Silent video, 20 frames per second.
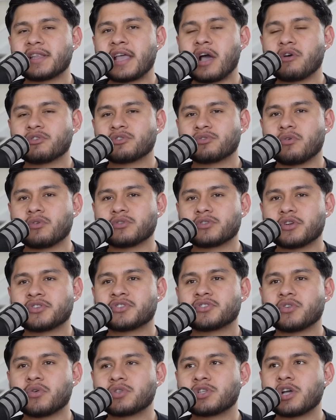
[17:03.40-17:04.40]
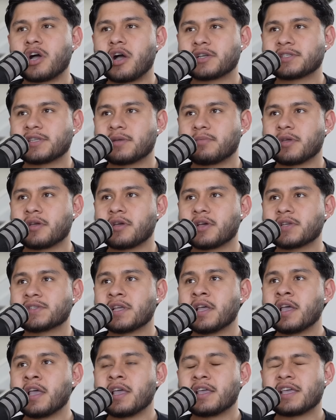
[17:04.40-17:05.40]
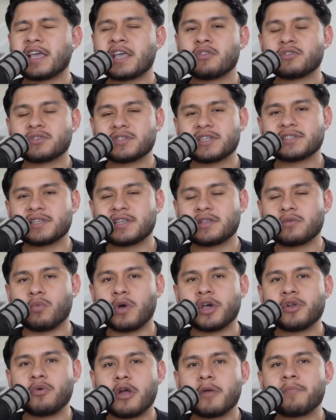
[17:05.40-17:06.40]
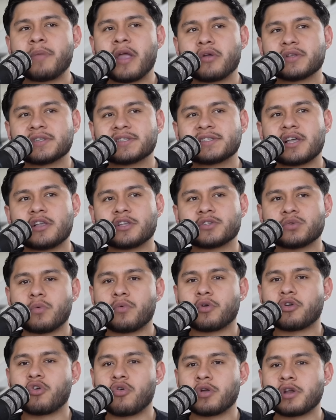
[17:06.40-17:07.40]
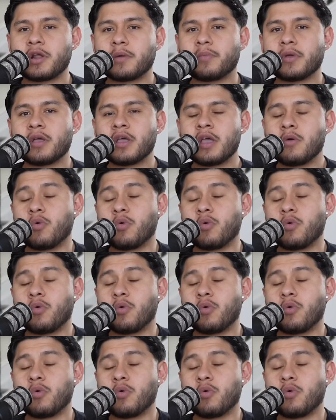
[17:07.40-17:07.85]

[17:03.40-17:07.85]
households are so toxic because que nos dicen, what do our parents tell us when we're growing up?